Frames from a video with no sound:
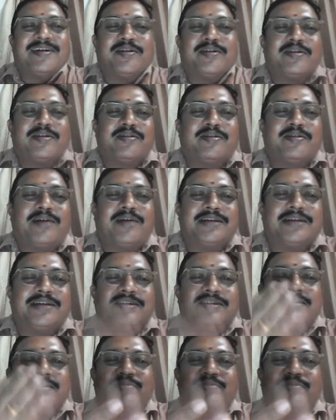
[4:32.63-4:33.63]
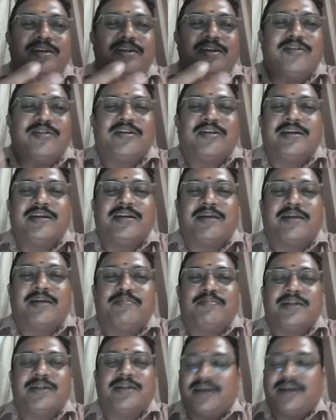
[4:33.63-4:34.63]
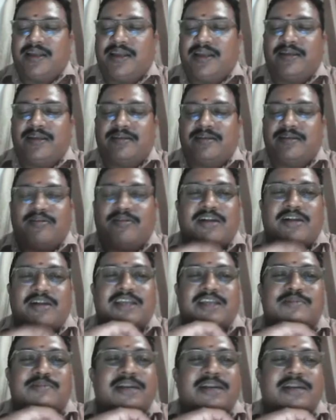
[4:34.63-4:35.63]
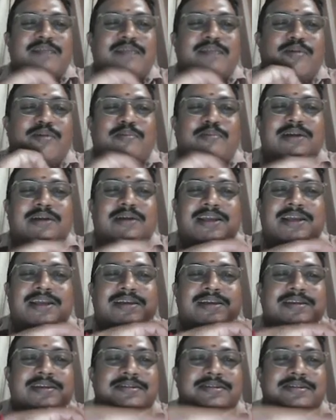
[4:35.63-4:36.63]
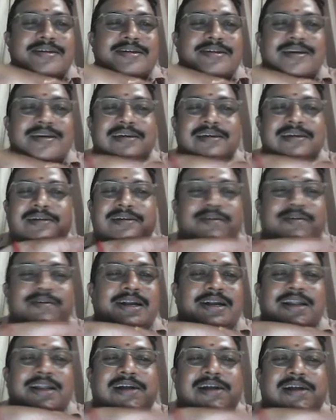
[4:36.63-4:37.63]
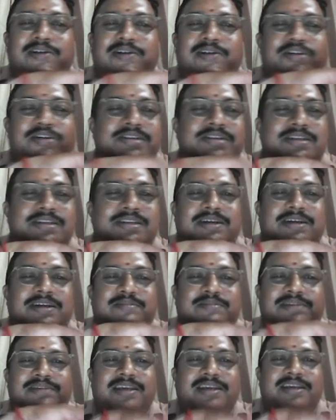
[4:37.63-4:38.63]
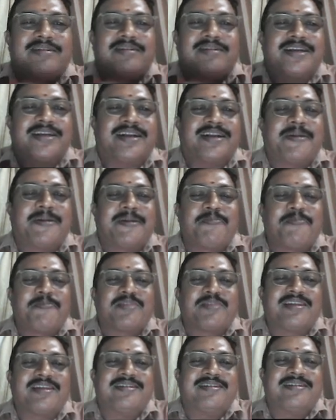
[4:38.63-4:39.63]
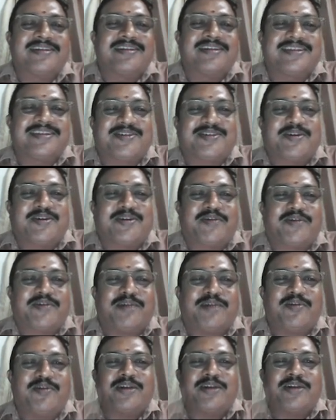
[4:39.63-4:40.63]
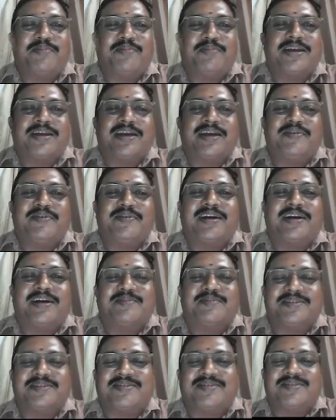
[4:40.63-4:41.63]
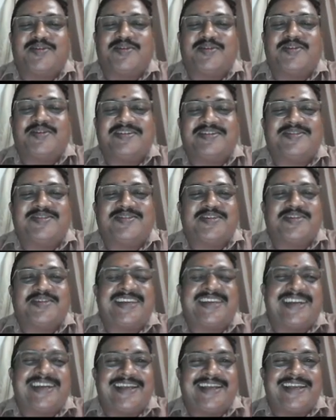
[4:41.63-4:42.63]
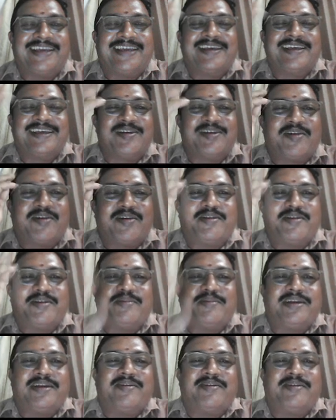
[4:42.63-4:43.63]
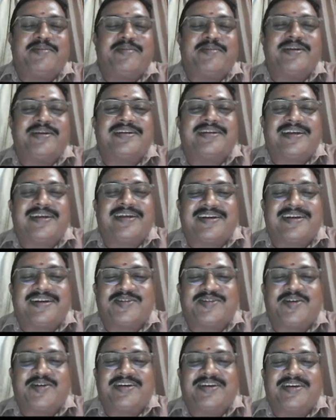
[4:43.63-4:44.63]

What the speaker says: watch his video only completely, not explaining properly. It's whatever nonsense comes, he will tell. Okay, so one more replica if it comes, so ethically everybody will be tired. So